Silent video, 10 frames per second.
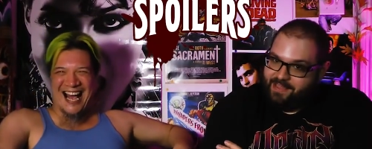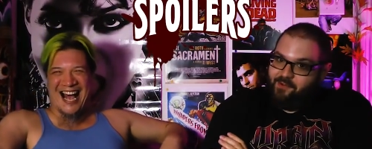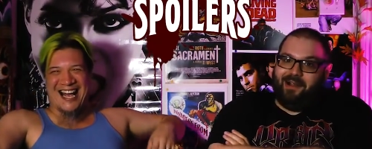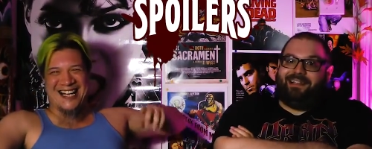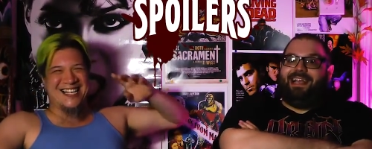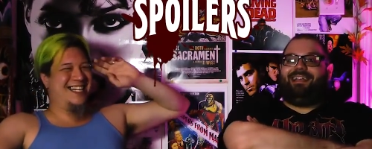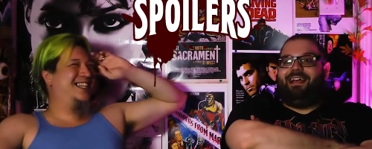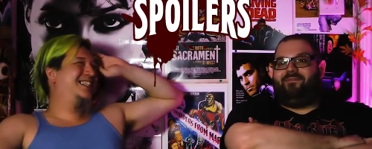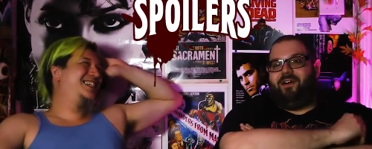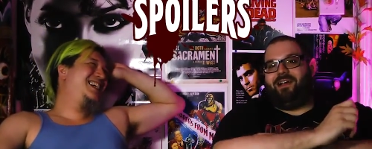Speaker 1: you want to take it
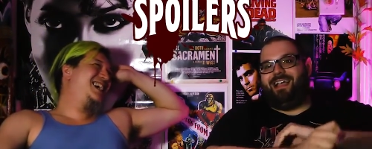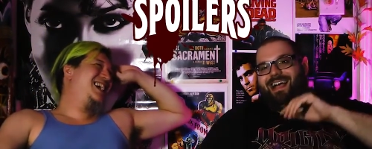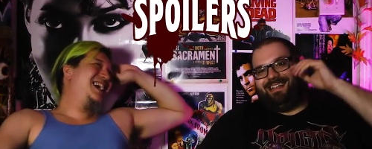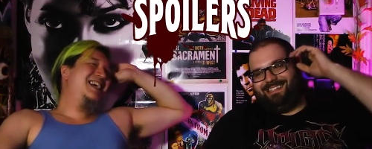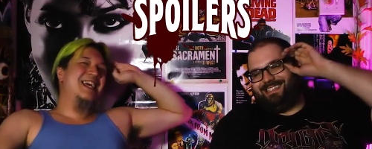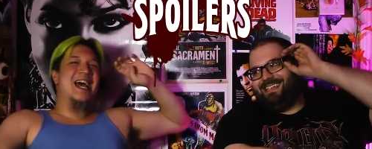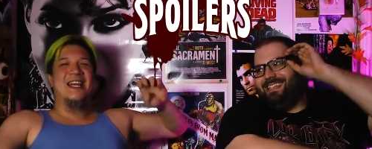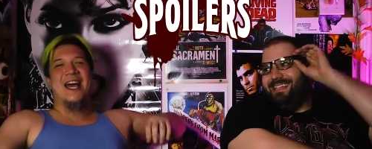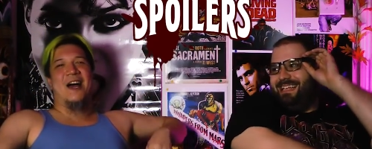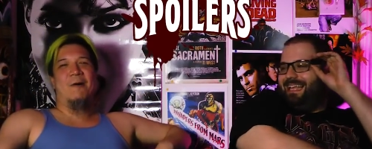that far, yes. Yeah,
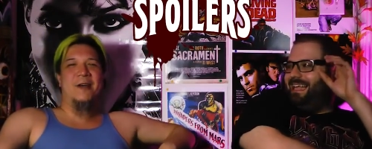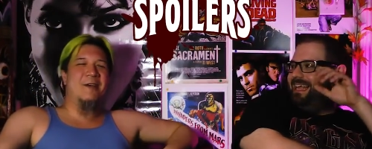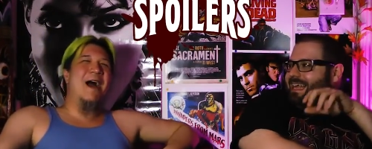yeah. Well, you,